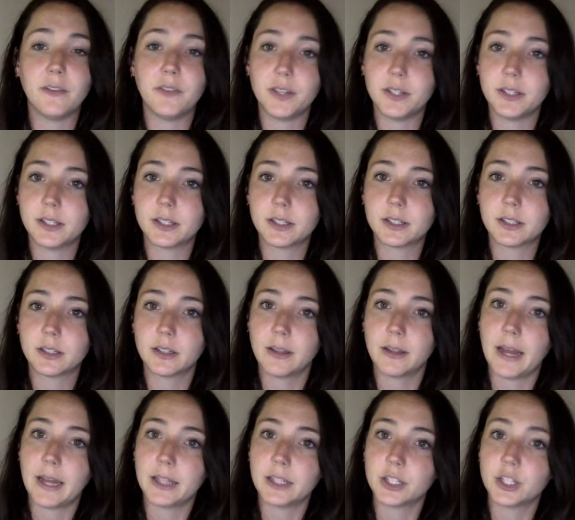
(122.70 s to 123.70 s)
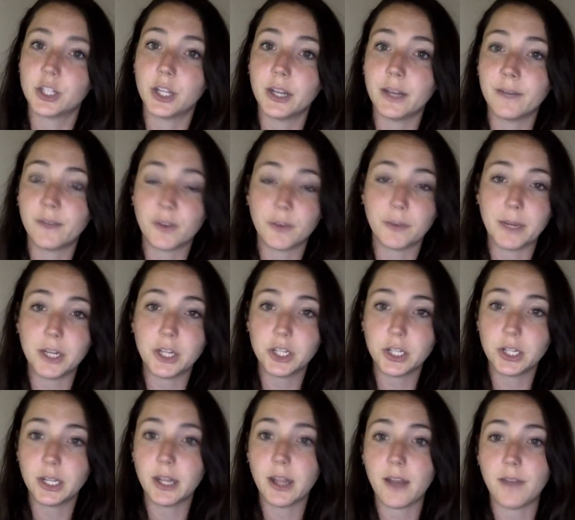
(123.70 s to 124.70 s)
it has good
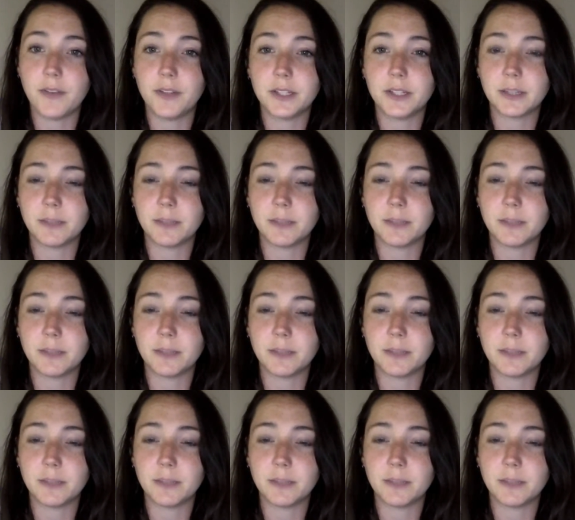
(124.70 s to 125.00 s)
information and if it's